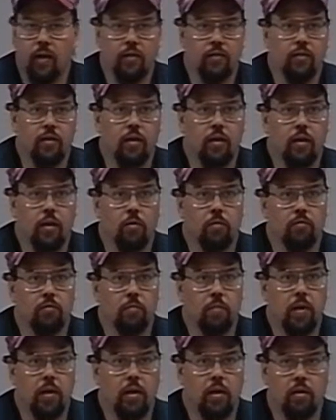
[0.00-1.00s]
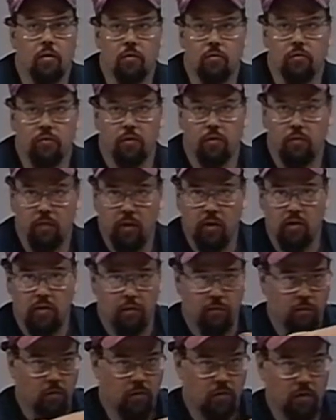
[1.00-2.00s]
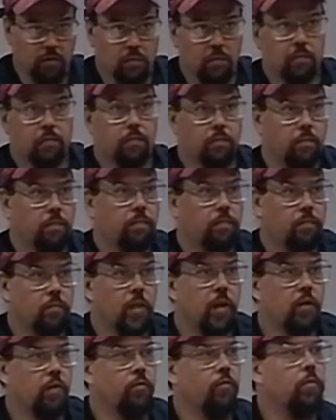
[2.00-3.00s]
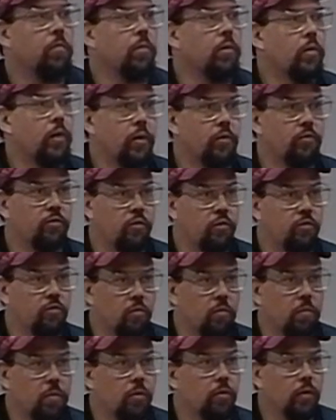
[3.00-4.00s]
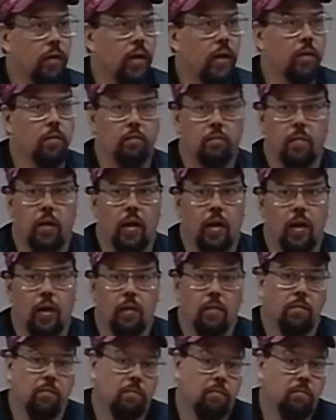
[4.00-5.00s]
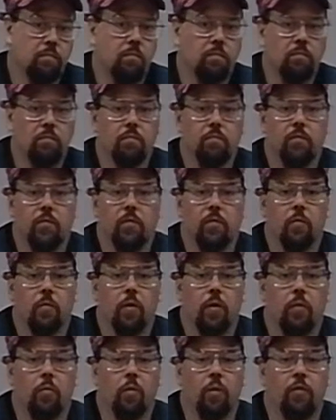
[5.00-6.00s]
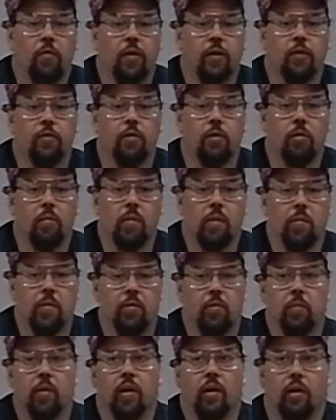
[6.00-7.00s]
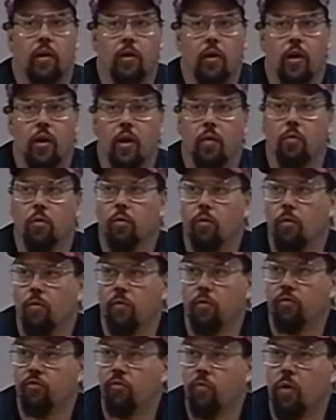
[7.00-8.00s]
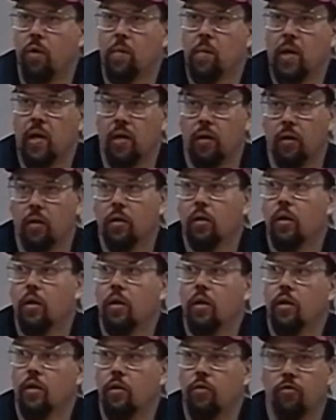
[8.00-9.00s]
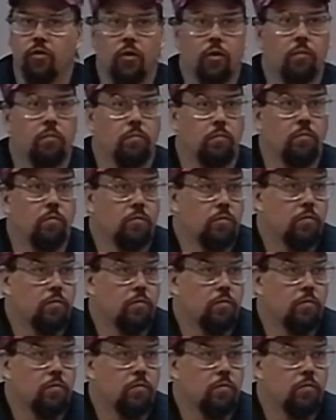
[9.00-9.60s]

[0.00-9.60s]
had CDUs and PDUs in, in, different, in different buildings to, to build a, a what, what effectively could be a metropolitan area network over a square mile using